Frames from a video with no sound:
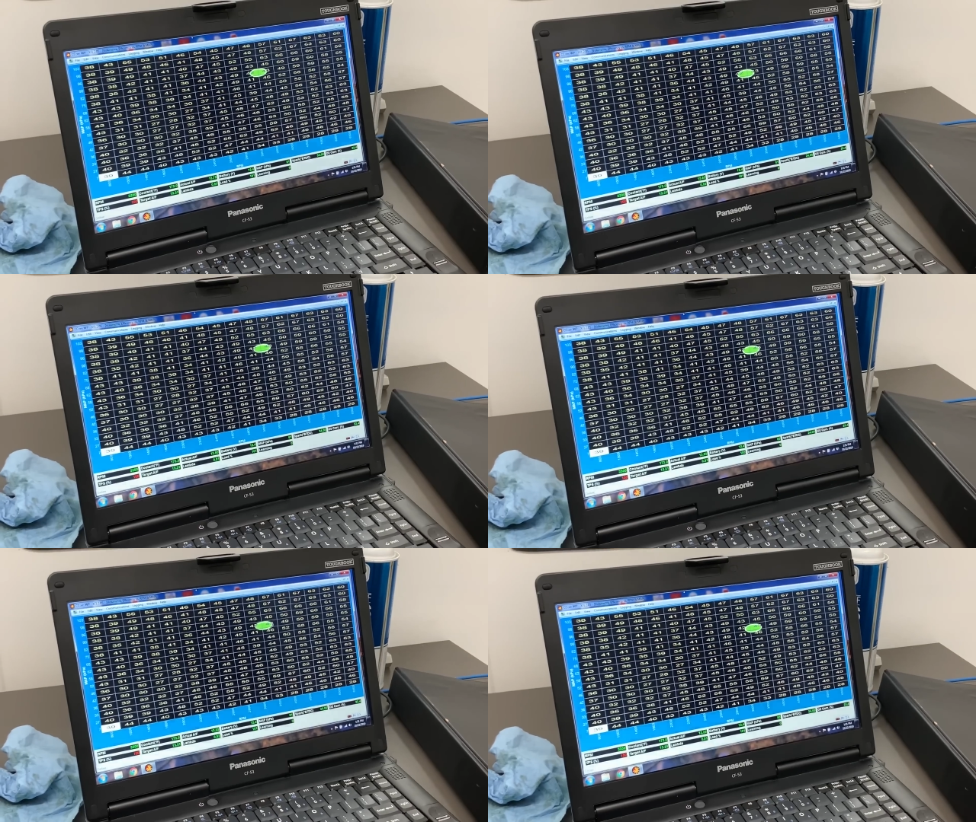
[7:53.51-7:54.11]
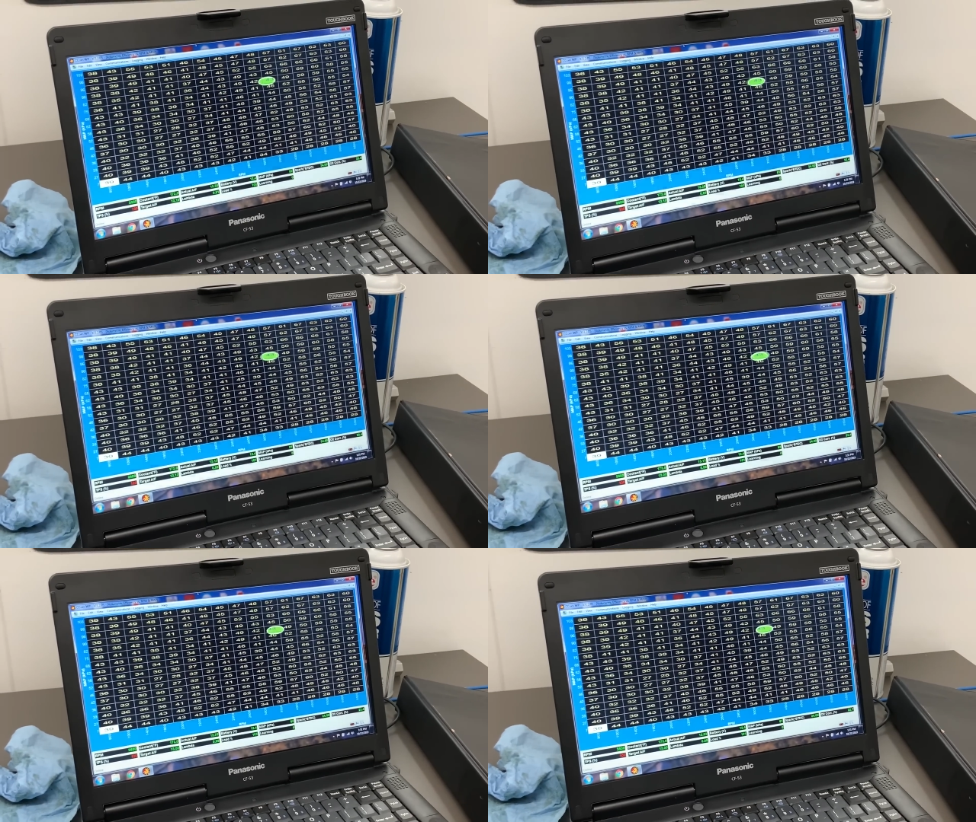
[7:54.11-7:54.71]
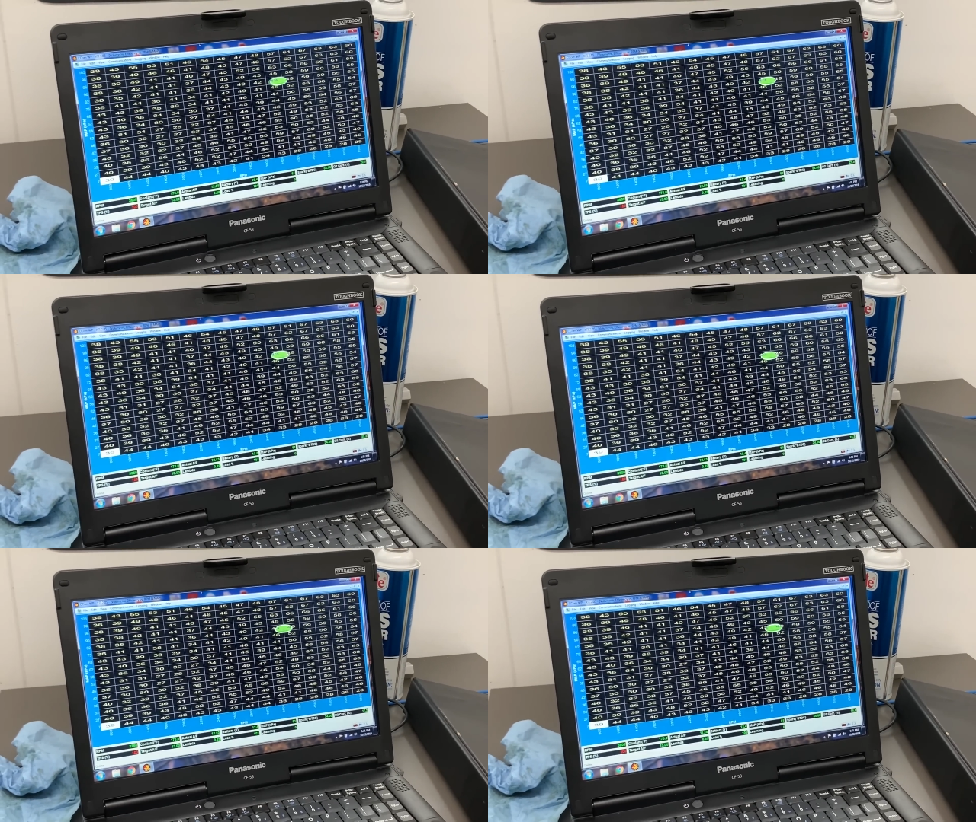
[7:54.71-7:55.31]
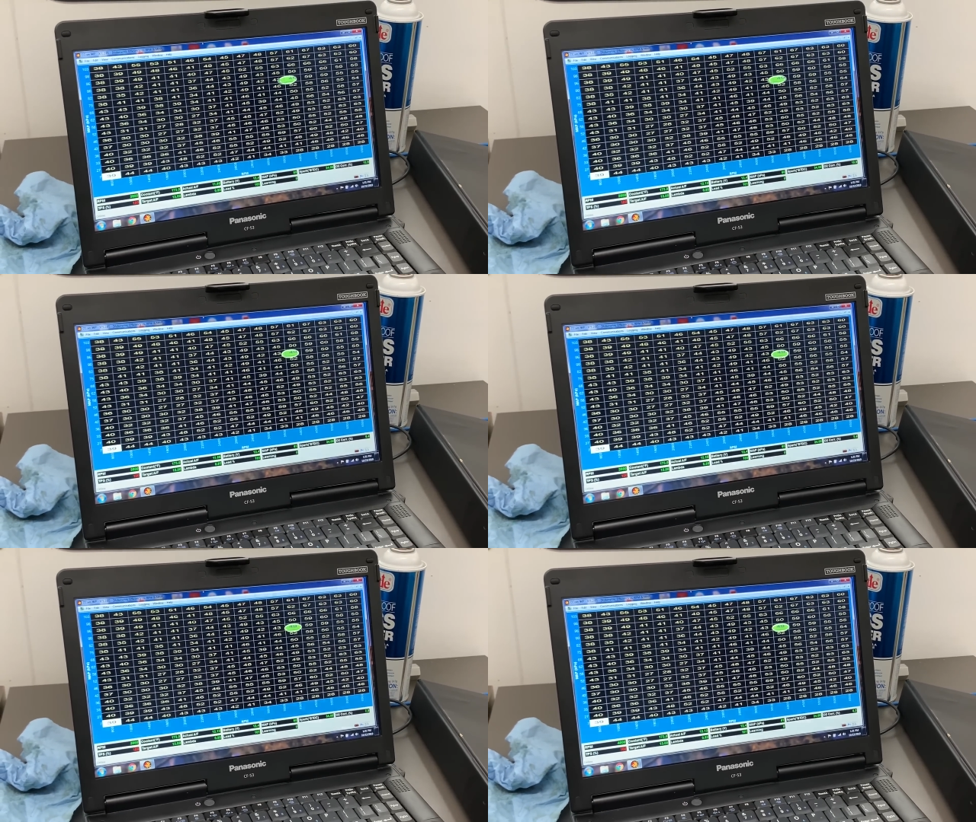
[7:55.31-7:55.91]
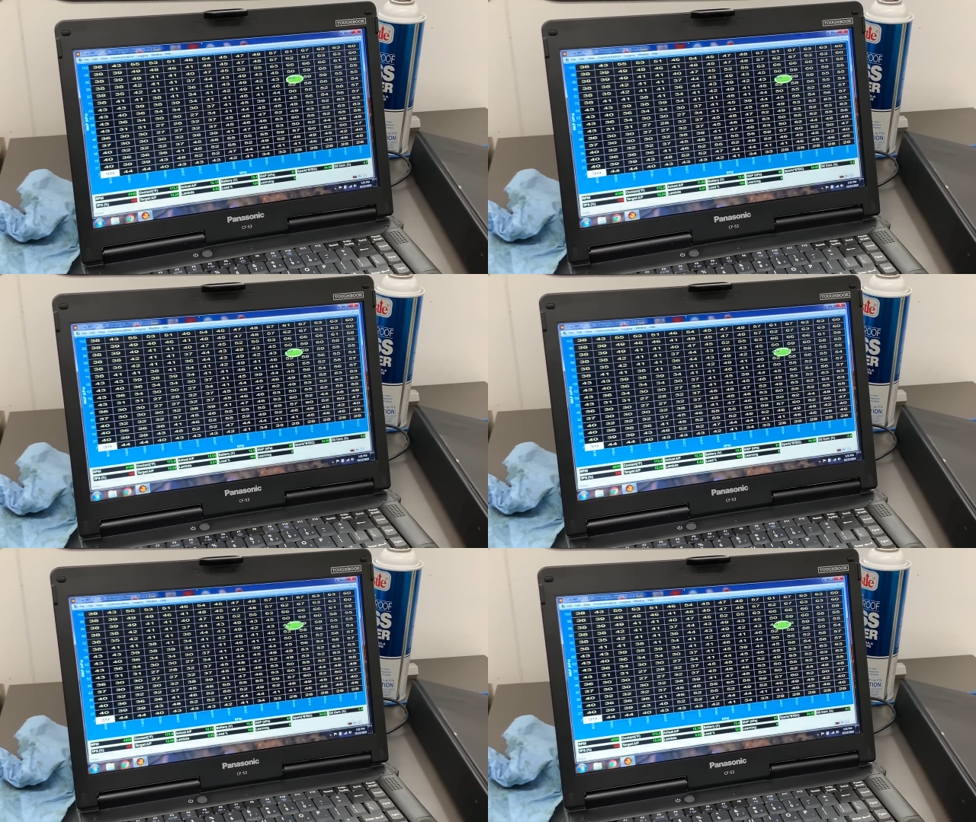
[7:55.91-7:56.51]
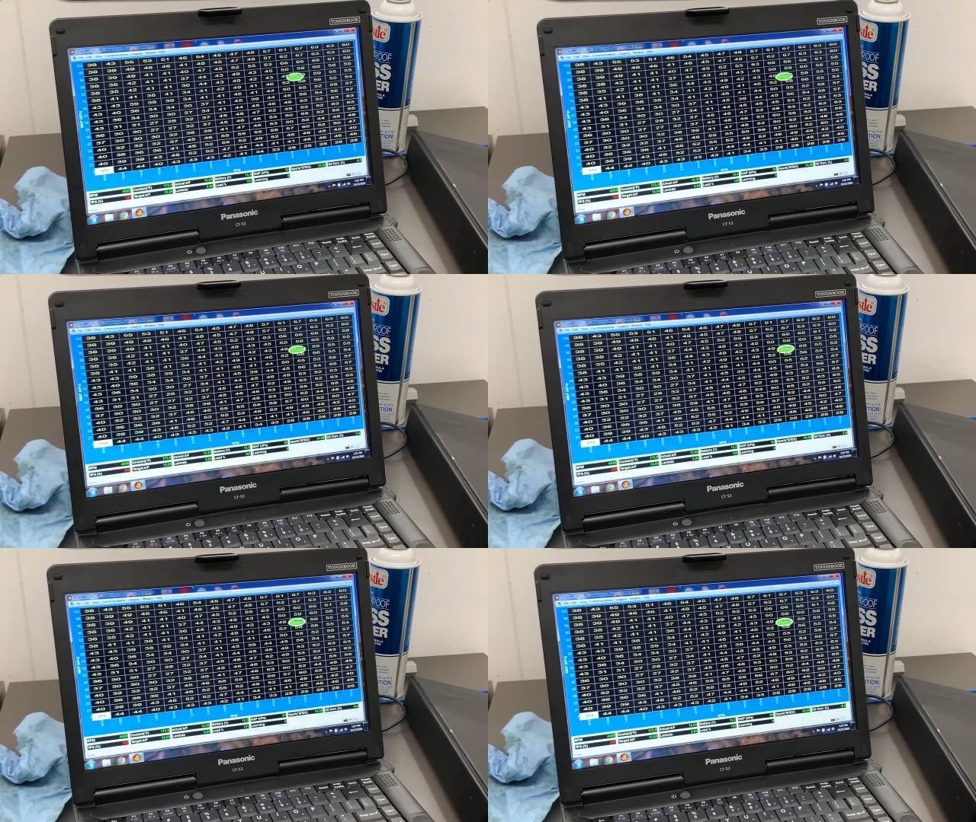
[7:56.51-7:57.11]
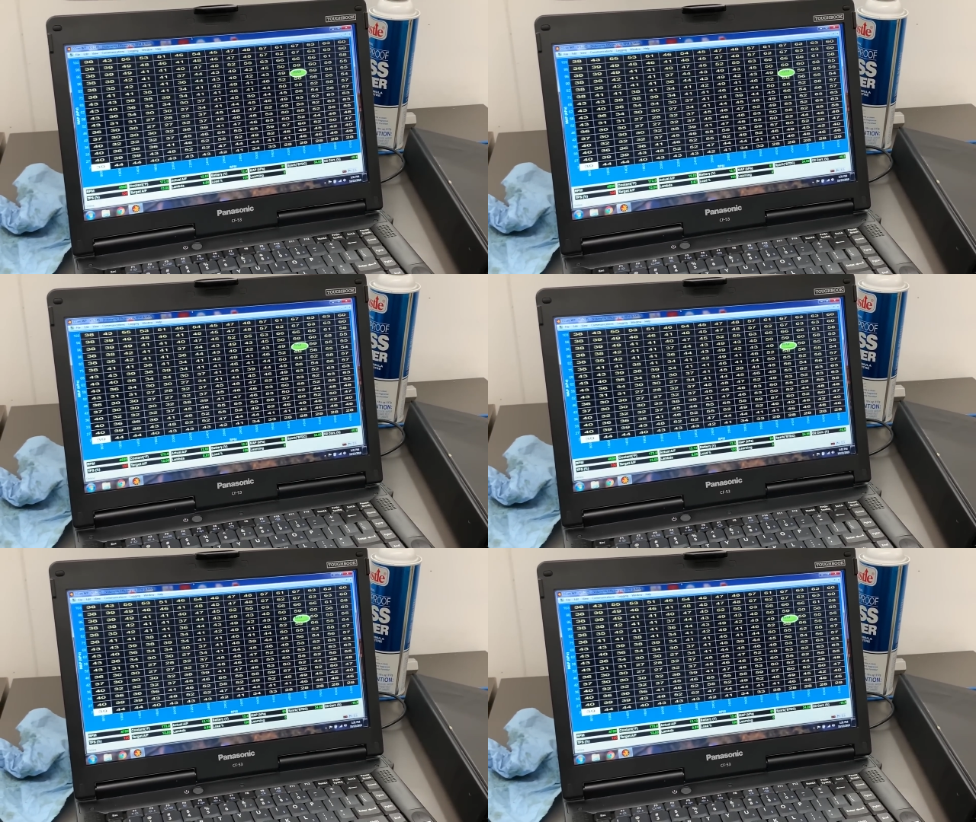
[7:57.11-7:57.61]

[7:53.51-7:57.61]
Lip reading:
(no speaker visible)